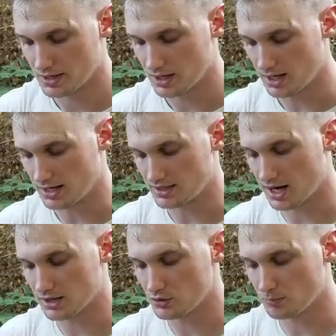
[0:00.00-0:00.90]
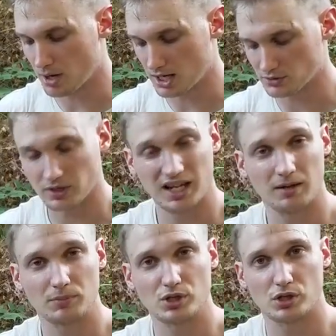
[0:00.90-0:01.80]
Uh, not a new box, so I
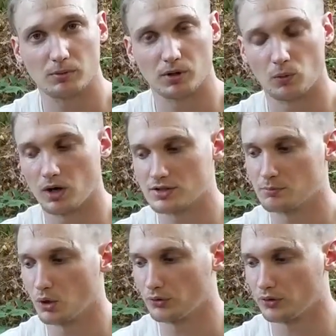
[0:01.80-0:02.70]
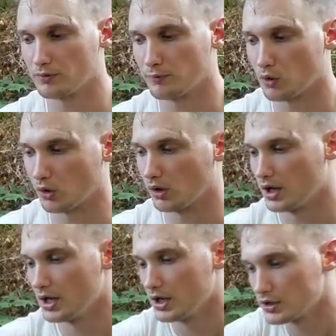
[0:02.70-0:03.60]
can't be sure, but it was mostly full.
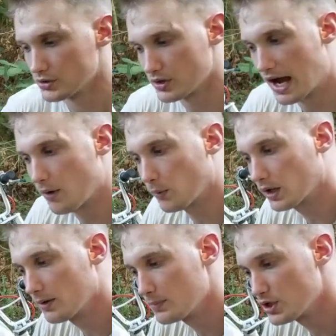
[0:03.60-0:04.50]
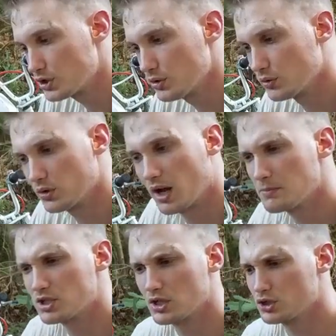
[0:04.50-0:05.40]
So now we're going to be shooting, I'm
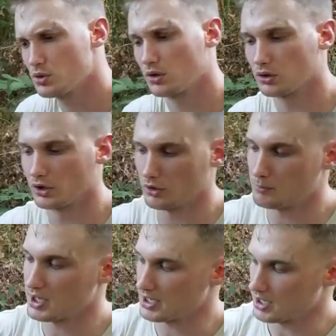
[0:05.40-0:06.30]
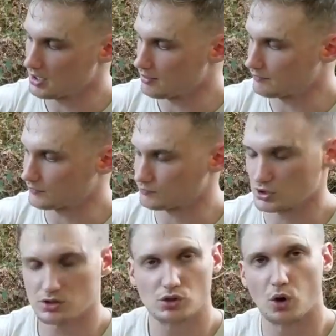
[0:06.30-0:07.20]
just going to shoot a little bit of
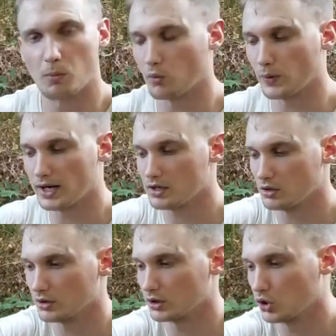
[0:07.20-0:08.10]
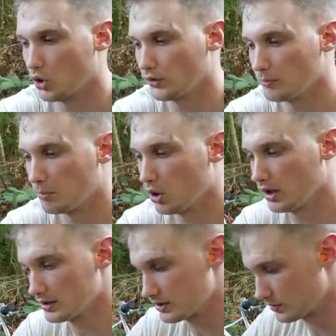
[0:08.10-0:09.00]
just normal, regular golden
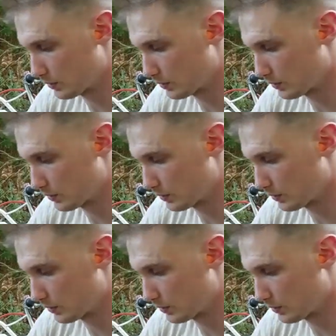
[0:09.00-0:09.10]
bullets.